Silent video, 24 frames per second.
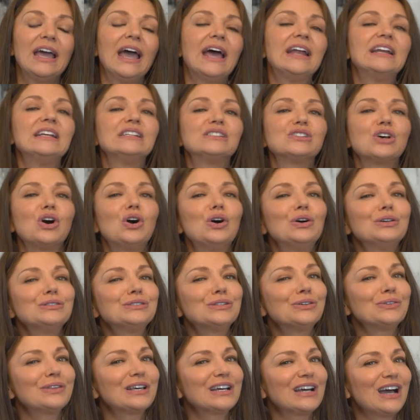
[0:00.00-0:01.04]
And it's
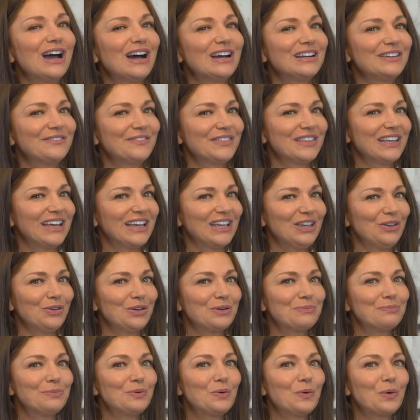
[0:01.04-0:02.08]
also the kind of thing you
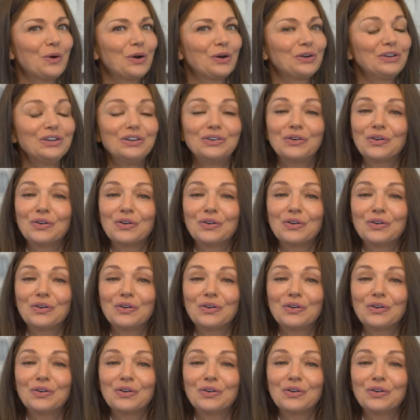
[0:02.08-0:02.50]
can pour,